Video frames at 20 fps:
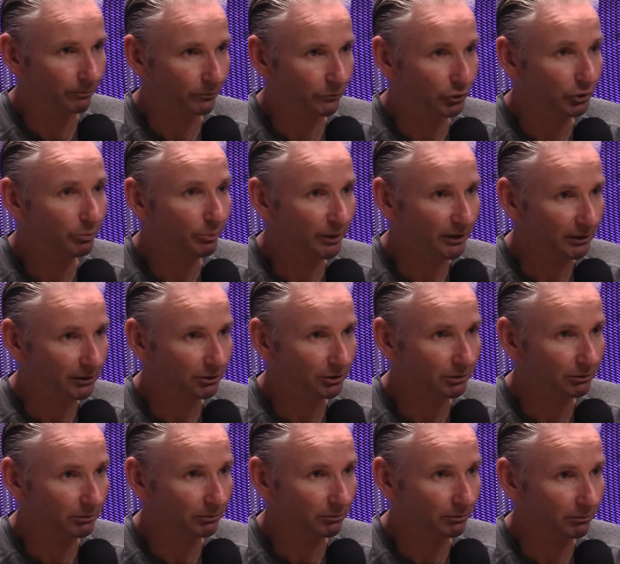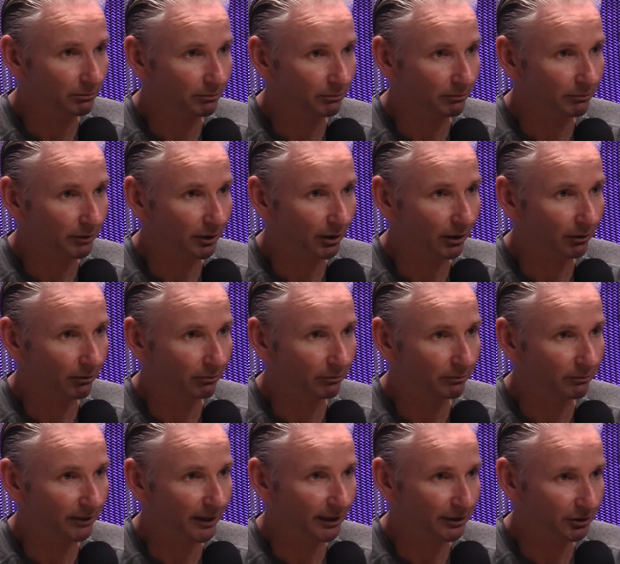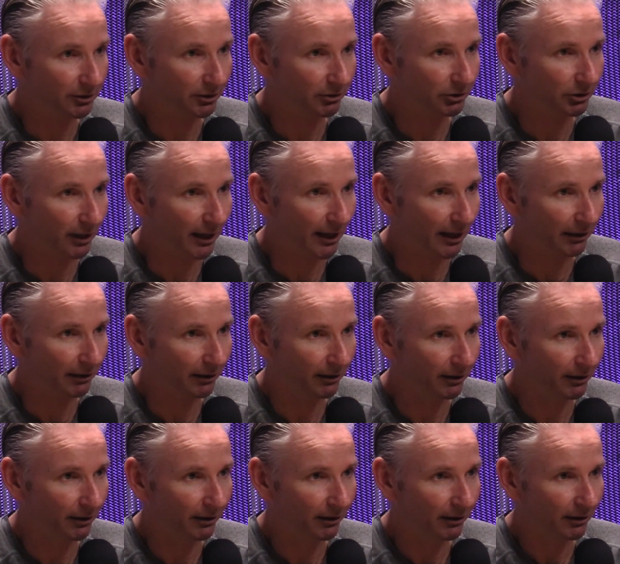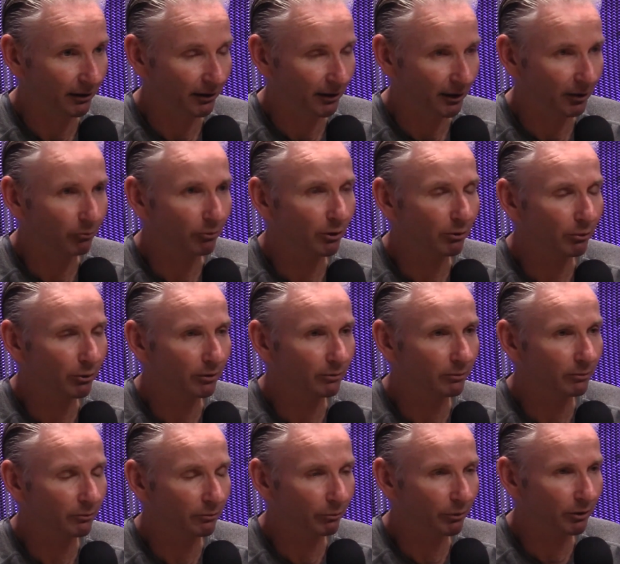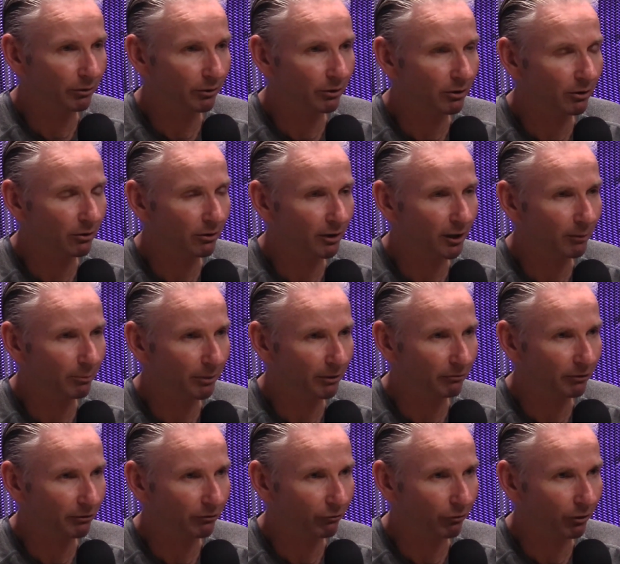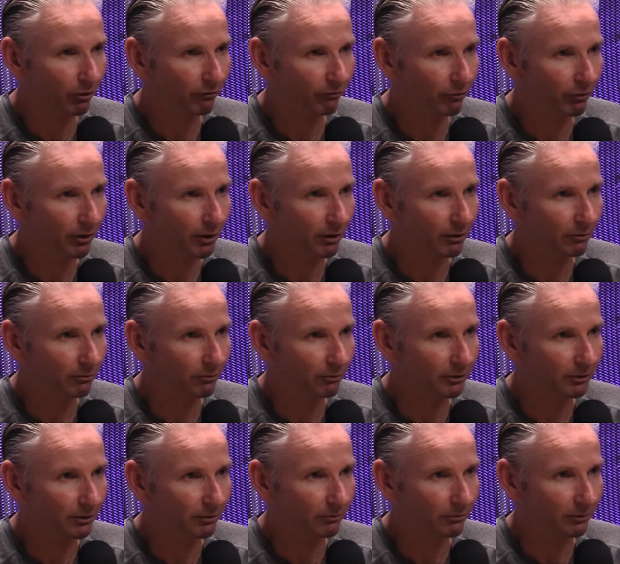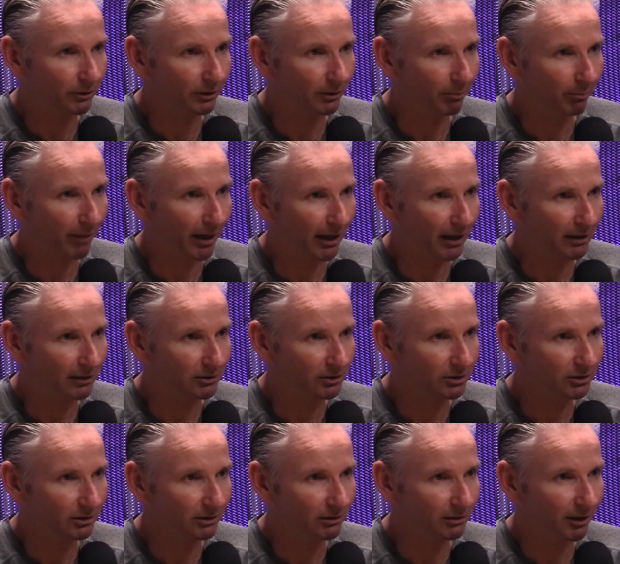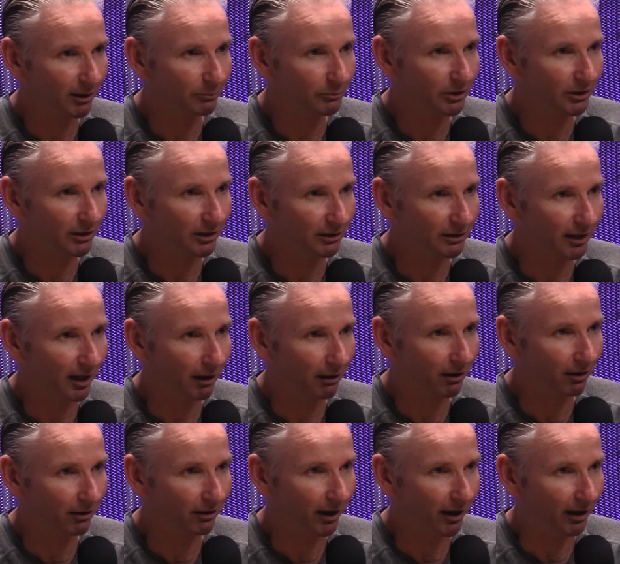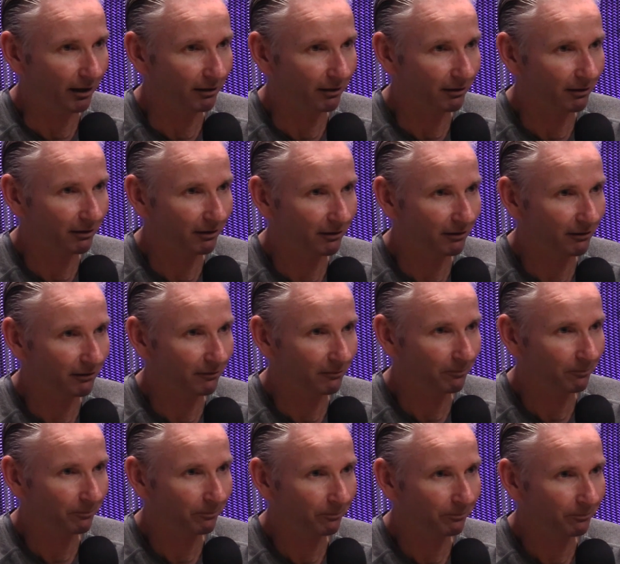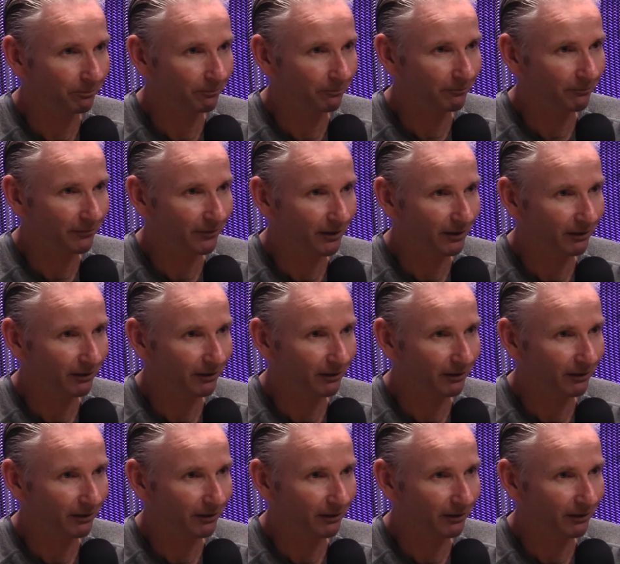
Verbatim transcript: 2-piece, you know, nested track. And we were going up every 4 foot with the mains up to the deck on that. Right.